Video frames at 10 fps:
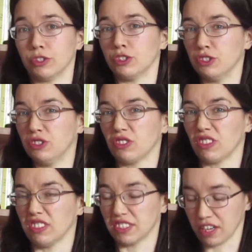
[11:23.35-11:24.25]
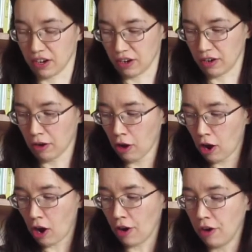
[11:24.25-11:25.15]
as useful as they
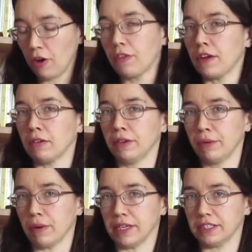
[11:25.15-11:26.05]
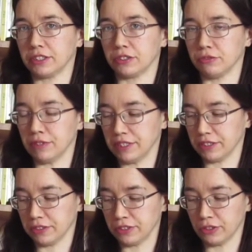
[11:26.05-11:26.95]
are not the only ways to
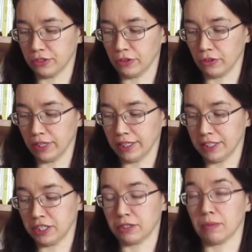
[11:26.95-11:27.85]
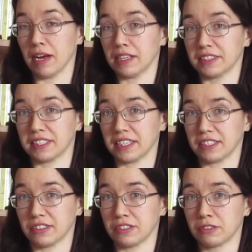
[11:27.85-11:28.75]
research your illegitimate
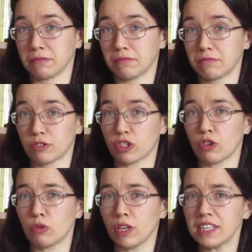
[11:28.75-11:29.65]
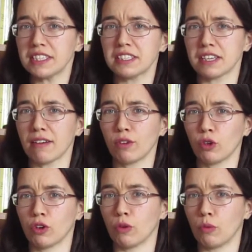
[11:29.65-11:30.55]
ancestors. So let's have a
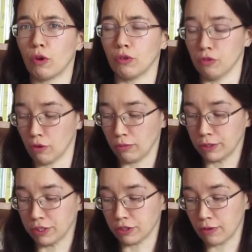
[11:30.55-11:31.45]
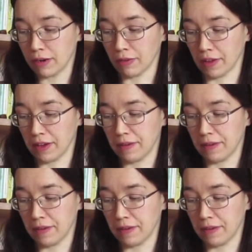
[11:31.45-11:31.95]
look at what other options are out there.